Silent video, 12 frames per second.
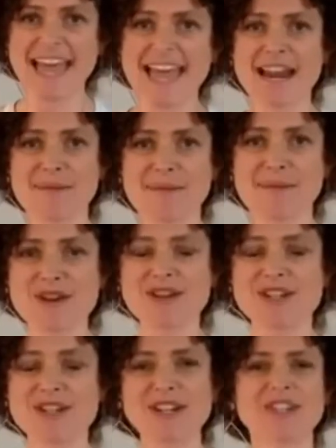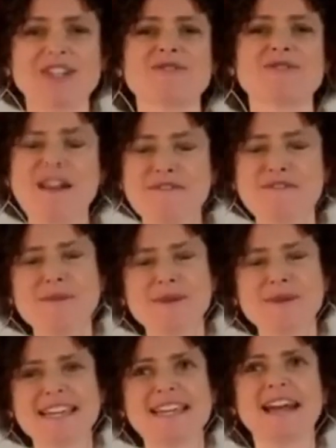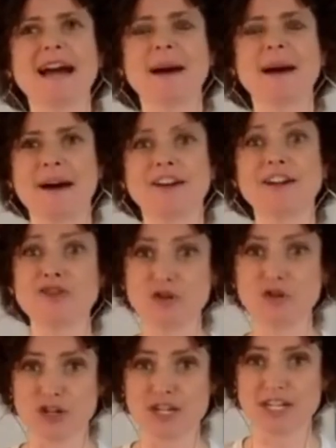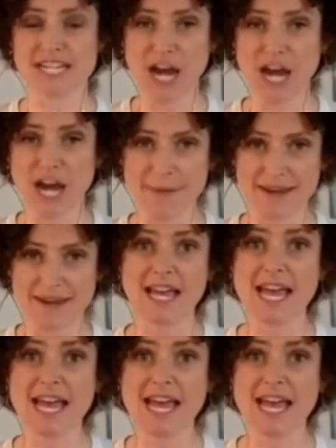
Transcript: And I'm here to talk to you every week about a nutrition topic.